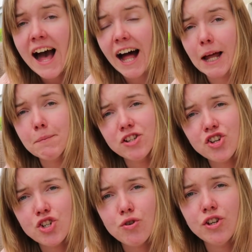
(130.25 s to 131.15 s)
and I'm
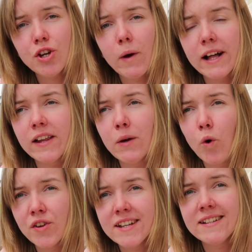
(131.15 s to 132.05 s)
gonna show you quickly
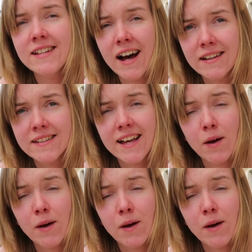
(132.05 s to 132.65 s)
what it does